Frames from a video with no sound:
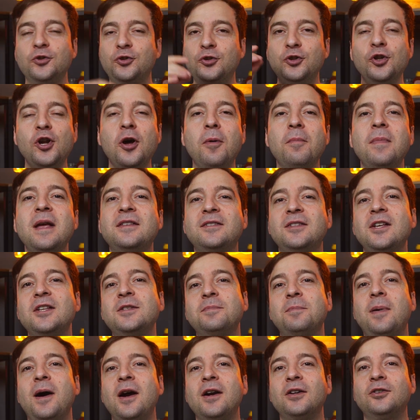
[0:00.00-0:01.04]
do not miss this
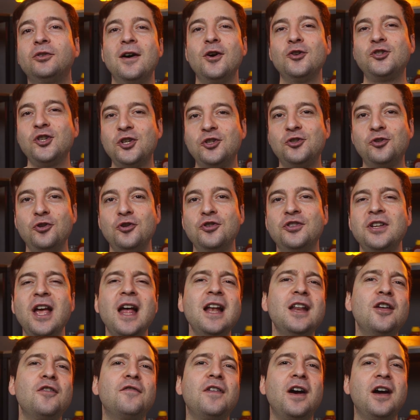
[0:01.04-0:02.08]
part, or just use
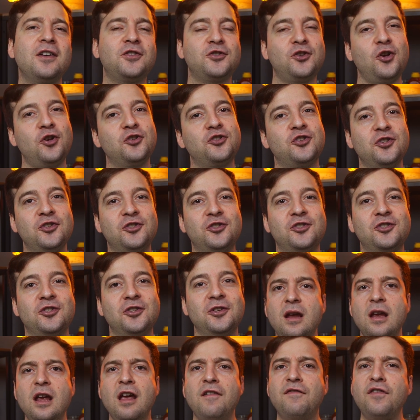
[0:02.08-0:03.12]
any of our sauces.
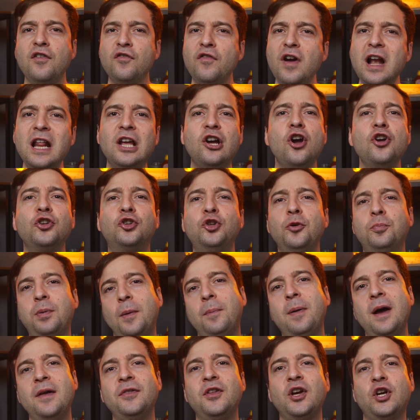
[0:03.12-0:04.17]
If you're really going to
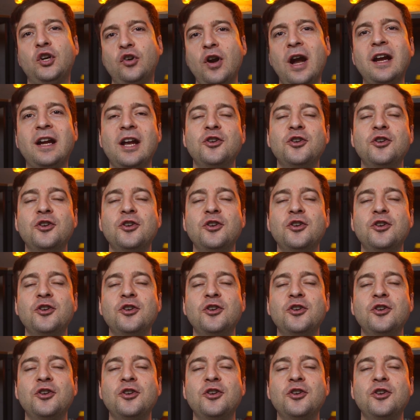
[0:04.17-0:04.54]
prepare the cracker